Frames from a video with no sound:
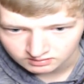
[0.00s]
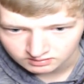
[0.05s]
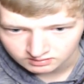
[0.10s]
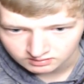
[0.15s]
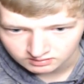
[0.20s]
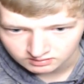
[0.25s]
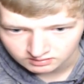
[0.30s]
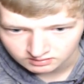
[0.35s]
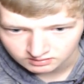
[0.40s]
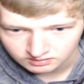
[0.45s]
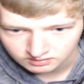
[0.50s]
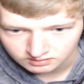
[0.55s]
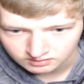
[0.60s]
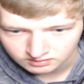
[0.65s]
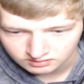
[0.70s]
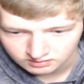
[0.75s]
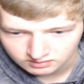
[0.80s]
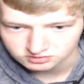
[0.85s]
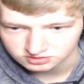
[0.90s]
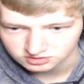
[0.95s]

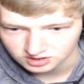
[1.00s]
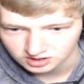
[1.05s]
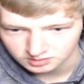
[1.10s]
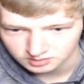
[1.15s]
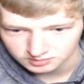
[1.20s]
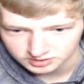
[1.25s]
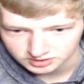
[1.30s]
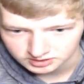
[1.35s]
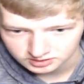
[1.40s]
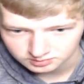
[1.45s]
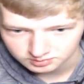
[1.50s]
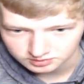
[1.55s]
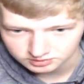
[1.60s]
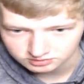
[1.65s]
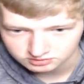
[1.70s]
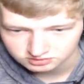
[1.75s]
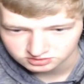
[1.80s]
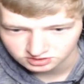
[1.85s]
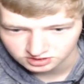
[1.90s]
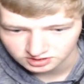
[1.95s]
Pillagers are coming.
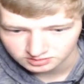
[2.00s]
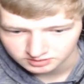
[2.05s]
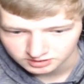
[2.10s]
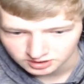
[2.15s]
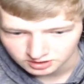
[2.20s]
Pillagers are coming.